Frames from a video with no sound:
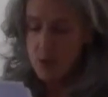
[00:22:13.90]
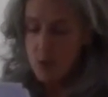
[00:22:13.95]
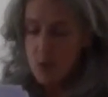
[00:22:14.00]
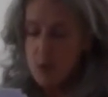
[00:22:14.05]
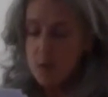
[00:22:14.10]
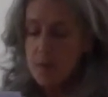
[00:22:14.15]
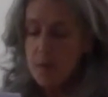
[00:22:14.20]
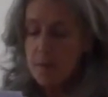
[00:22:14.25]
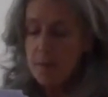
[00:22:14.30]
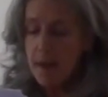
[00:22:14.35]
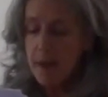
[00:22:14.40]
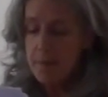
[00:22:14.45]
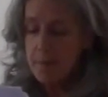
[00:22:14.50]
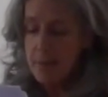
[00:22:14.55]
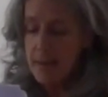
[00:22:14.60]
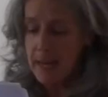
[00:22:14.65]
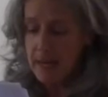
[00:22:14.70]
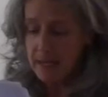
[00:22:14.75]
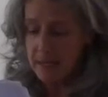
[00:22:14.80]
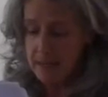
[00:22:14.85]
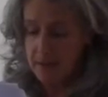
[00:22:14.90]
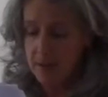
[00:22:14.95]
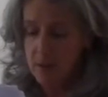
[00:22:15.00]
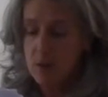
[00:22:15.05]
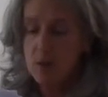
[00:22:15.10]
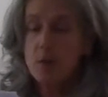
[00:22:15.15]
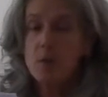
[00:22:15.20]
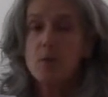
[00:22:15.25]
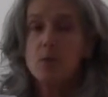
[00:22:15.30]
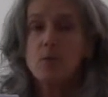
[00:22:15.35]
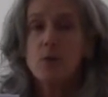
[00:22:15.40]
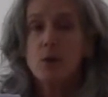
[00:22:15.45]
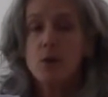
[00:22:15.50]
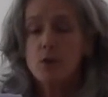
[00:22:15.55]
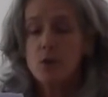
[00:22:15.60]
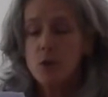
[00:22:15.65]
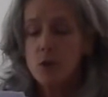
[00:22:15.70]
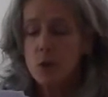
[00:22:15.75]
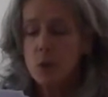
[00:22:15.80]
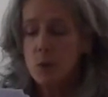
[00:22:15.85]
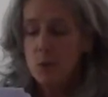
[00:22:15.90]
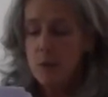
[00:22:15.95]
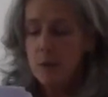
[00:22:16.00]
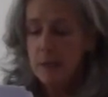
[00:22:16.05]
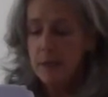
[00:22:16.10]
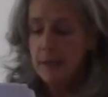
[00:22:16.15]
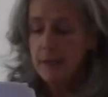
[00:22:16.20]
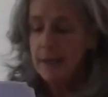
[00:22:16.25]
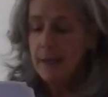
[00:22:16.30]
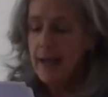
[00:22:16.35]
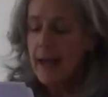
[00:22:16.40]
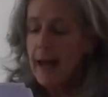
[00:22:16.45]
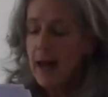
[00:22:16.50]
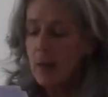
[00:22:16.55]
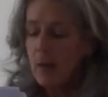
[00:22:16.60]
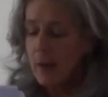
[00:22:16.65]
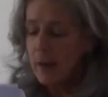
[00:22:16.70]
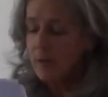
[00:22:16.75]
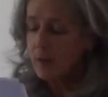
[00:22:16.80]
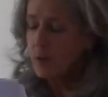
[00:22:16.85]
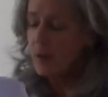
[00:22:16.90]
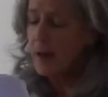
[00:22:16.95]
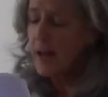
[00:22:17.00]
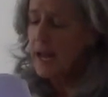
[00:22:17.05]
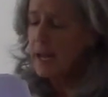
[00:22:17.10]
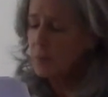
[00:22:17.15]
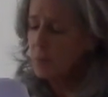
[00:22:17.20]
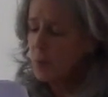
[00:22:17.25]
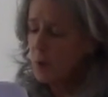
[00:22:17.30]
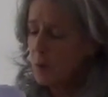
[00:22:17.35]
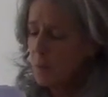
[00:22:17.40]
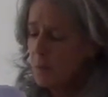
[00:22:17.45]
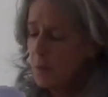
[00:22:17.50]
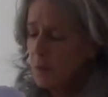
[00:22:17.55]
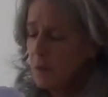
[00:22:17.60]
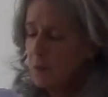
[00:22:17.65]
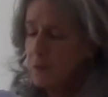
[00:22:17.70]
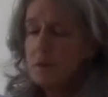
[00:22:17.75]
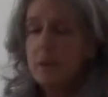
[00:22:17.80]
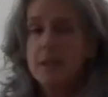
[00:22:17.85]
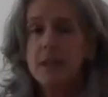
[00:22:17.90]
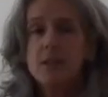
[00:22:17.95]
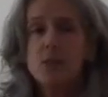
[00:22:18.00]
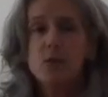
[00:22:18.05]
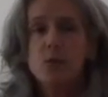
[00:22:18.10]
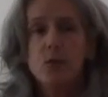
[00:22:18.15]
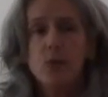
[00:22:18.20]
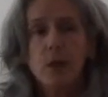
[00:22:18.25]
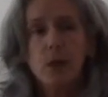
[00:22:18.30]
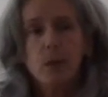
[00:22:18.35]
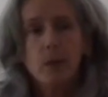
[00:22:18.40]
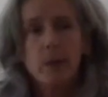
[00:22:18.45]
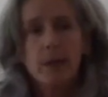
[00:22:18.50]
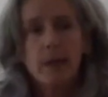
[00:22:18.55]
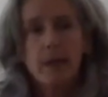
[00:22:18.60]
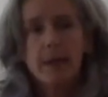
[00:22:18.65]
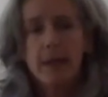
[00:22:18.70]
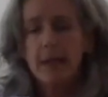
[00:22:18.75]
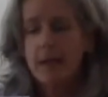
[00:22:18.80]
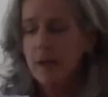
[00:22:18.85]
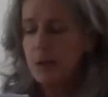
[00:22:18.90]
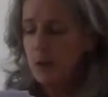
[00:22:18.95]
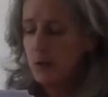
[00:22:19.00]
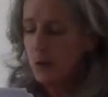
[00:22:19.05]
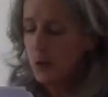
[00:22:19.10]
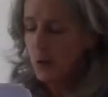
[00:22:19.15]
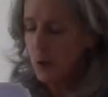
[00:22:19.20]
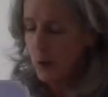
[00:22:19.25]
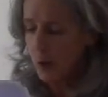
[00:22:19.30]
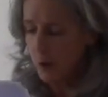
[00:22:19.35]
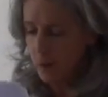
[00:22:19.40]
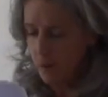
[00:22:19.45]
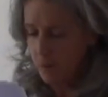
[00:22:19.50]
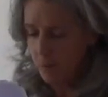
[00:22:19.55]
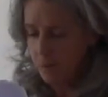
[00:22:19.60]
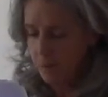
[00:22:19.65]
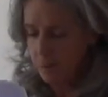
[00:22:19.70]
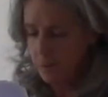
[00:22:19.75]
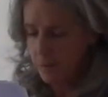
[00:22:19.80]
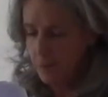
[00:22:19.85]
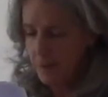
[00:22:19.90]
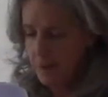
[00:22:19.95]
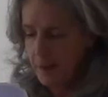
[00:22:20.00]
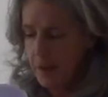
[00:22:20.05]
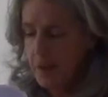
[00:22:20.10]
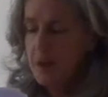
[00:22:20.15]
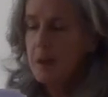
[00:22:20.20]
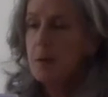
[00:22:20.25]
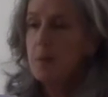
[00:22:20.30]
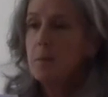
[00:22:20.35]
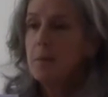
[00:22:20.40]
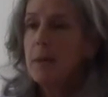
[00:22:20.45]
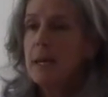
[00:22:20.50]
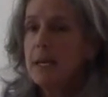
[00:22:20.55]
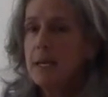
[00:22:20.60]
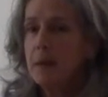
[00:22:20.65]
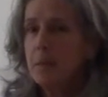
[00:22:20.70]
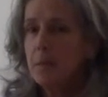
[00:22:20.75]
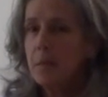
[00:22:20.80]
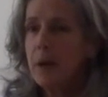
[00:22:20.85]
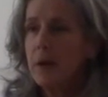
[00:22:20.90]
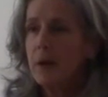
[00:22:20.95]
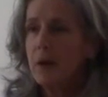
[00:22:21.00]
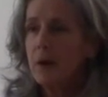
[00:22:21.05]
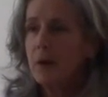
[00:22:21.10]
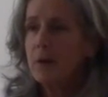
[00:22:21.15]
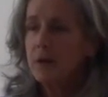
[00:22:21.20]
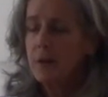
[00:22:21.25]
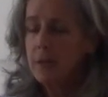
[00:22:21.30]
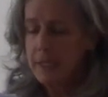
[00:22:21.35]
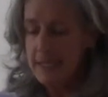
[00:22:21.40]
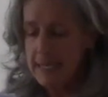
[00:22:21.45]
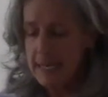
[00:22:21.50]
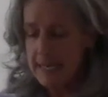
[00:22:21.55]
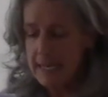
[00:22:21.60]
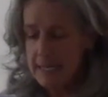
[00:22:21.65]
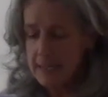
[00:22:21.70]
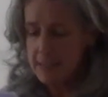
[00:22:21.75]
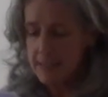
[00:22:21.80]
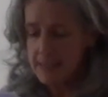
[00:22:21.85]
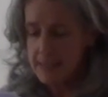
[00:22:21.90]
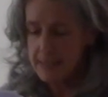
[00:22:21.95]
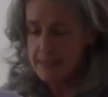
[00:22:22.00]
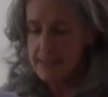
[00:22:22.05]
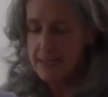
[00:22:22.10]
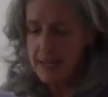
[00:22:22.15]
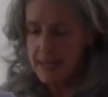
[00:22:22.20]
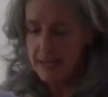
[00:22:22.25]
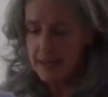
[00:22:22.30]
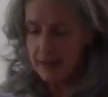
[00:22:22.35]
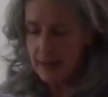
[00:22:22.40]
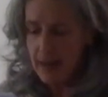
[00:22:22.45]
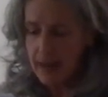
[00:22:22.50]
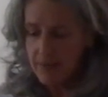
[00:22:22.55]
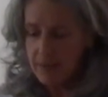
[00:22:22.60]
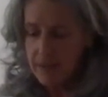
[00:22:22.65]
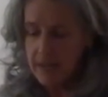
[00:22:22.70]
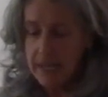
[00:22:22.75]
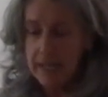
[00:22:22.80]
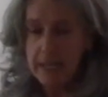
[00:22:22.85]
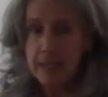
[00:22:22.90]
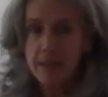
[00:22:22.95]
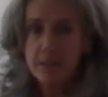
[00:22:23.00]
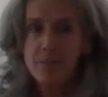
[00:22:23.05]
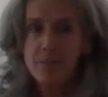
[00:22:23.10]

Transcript: Erma Bombeck, virtue, however admirable, is frequently dull. Peanut butter needs enlivening.